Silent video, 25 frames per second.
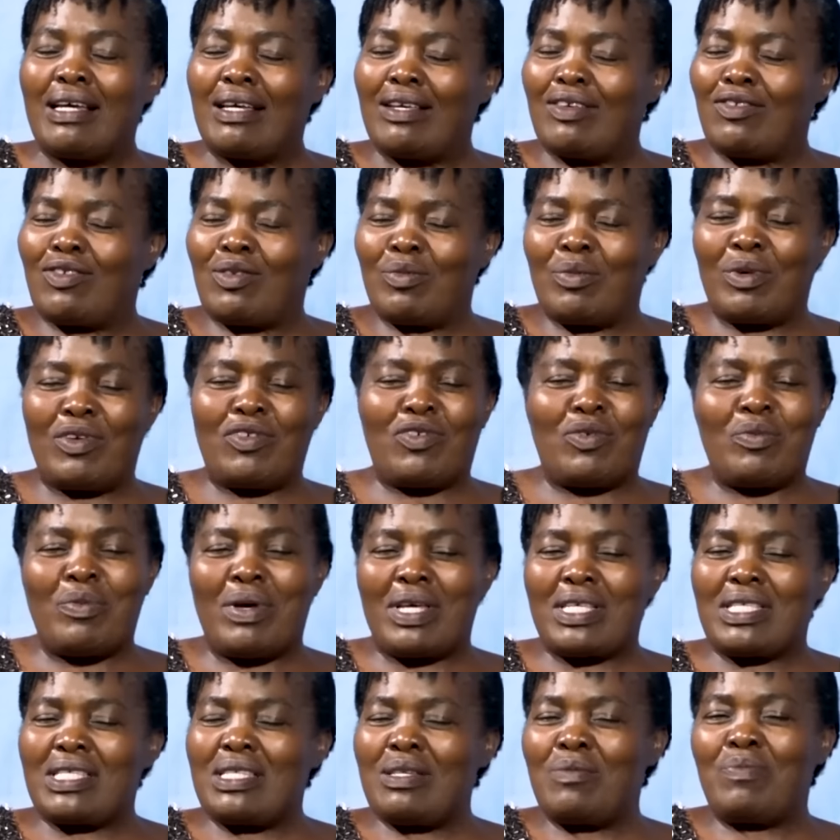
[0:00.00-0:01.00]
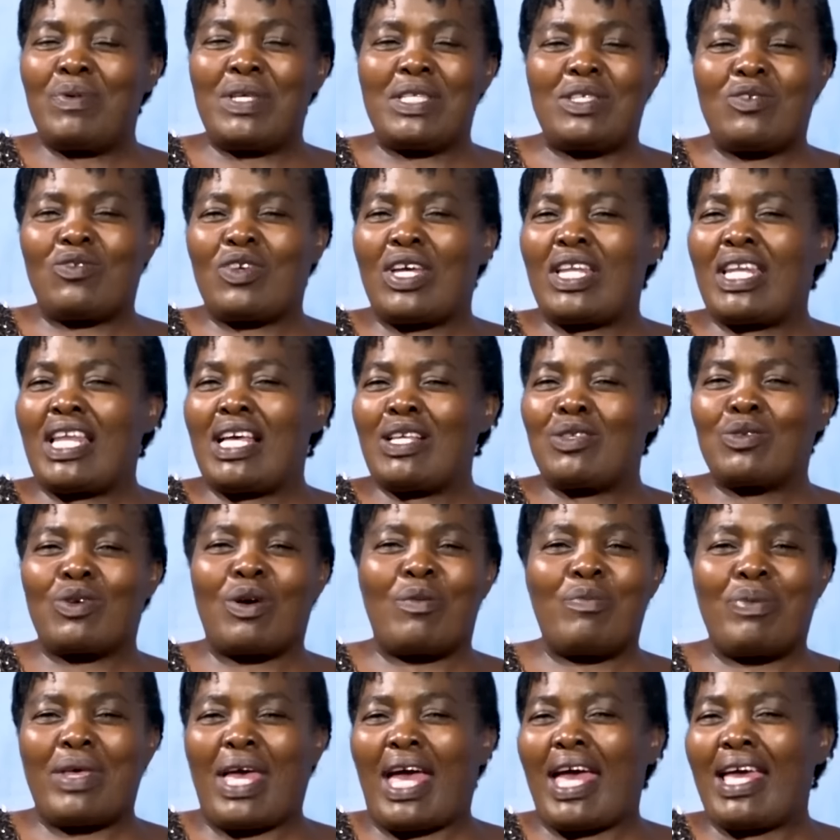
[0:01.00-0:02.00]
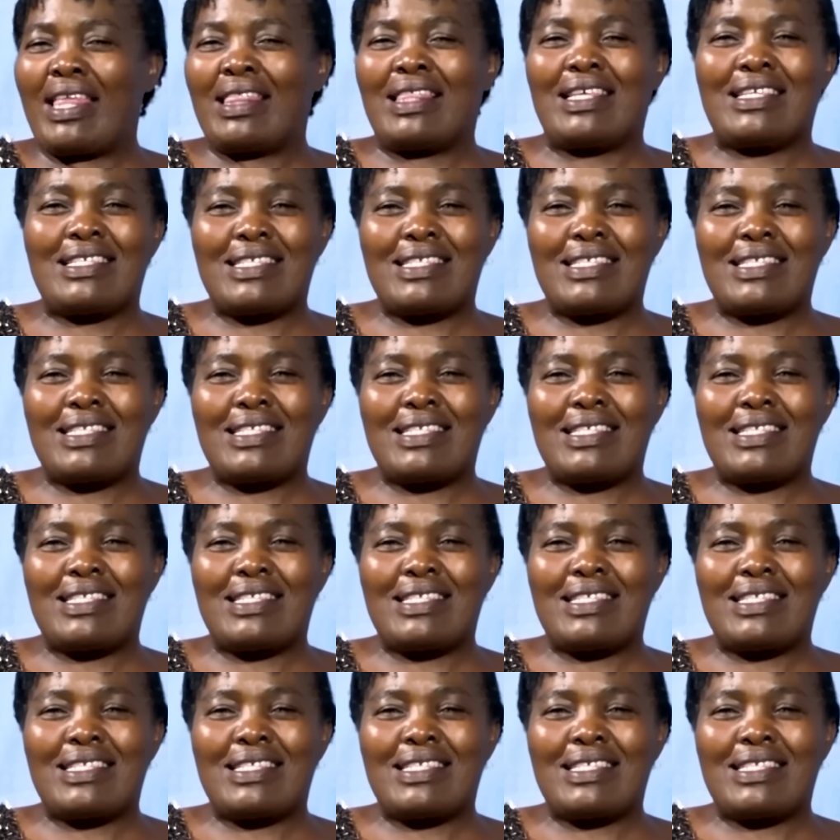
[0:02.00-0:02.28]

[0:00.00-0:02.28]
some snippets zvandanzwa behind the